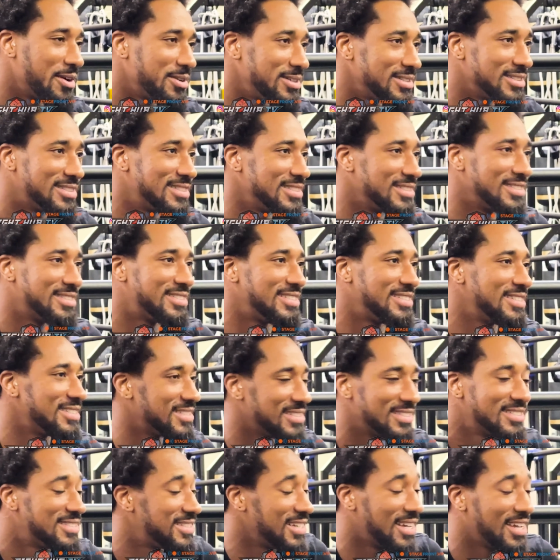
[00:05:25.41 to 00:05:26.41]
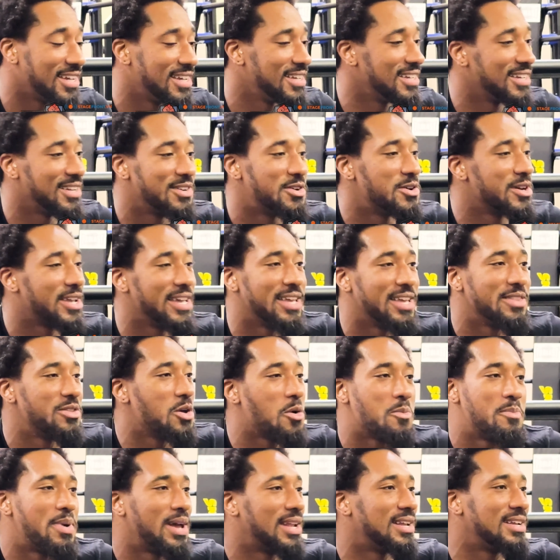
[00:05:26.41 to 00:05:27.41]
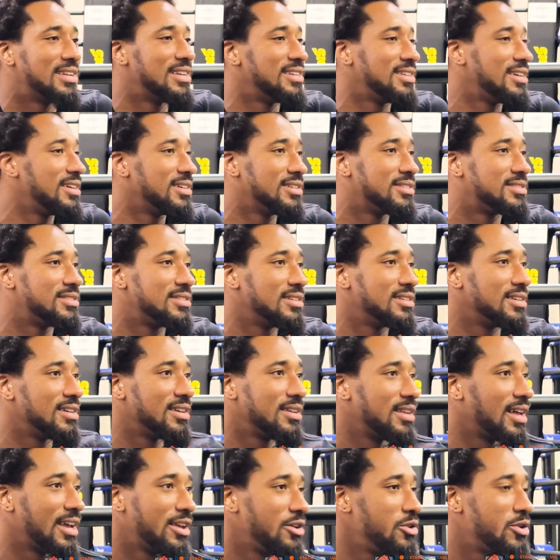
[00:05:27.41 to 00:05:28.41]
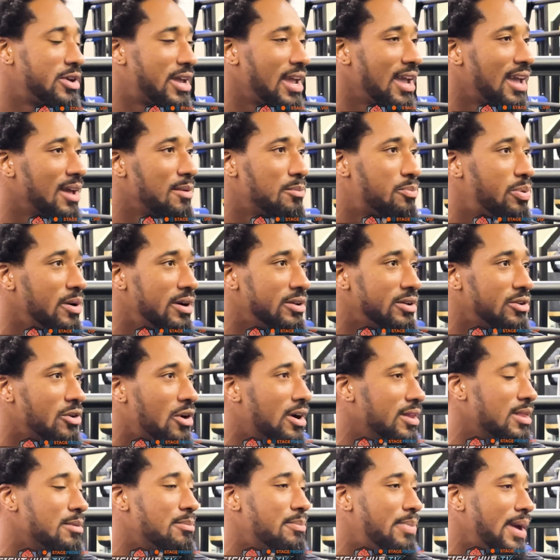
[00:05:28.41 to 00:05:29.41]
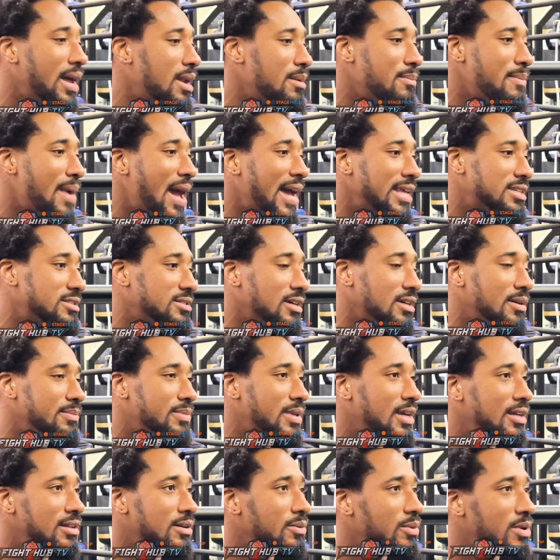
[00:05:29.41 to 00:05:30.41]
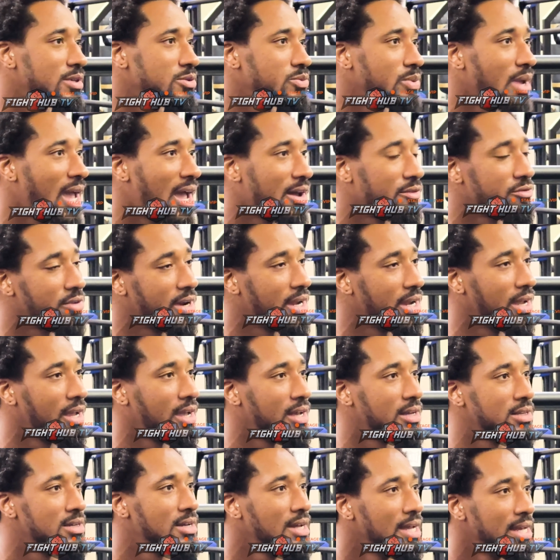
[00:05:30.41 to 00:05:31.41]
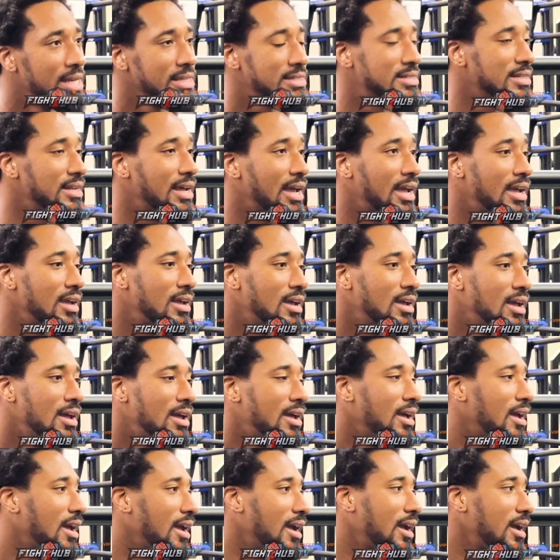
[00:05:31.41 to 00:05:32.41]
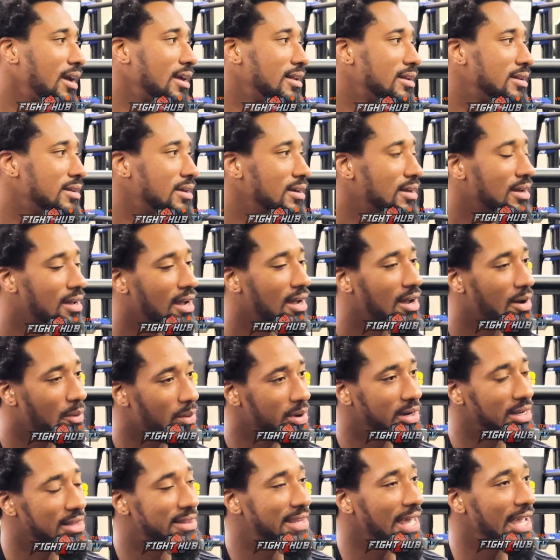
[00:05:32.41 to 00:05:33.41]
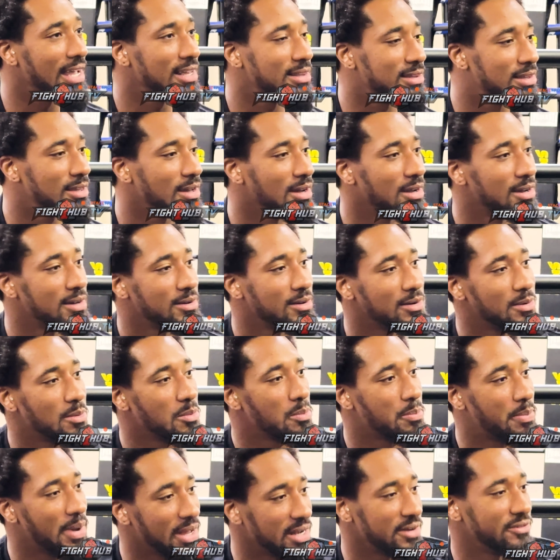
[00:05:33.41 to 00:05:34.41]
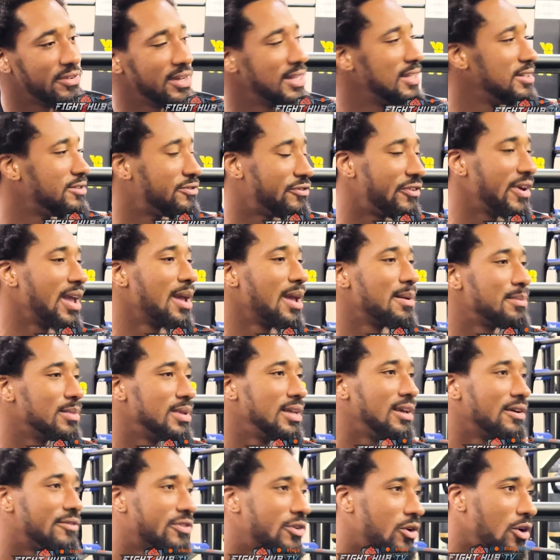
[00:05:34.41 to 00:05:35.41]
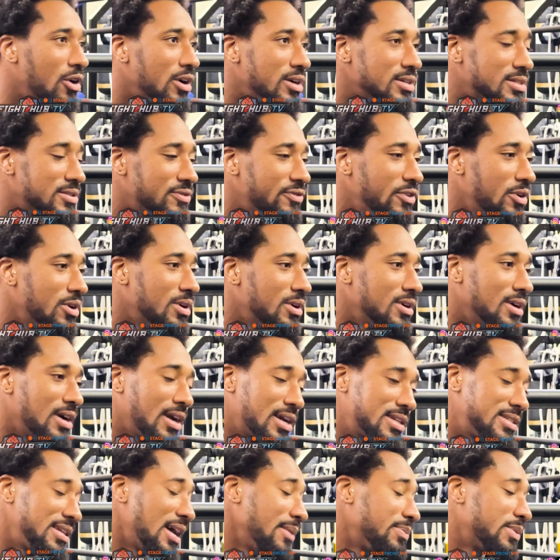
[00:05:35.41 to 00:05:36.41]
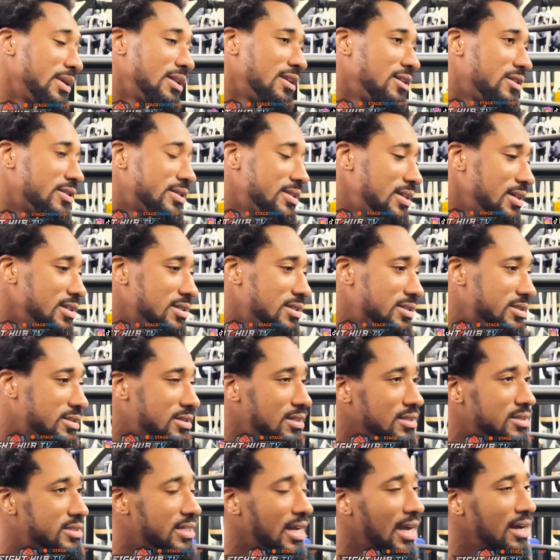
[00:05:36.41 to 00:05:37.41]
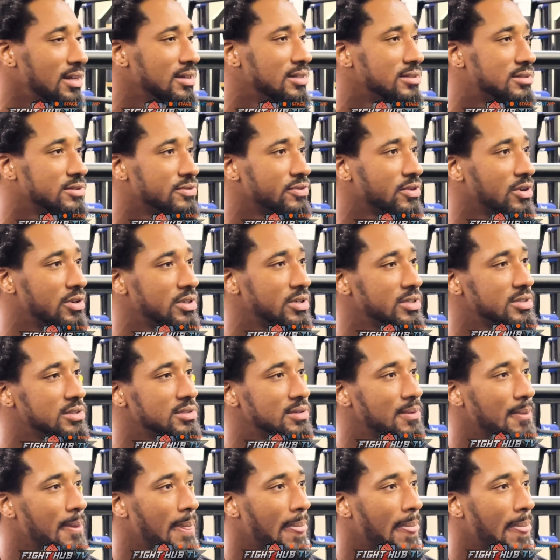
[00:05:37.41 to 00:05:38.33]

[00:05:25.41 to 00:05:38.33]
This is it. It don't get no better than this. Like, you can't put no other better matchup than the ones we have right here today. And I want to thank the Benavidez family, of course, for accepting the challenge, of course.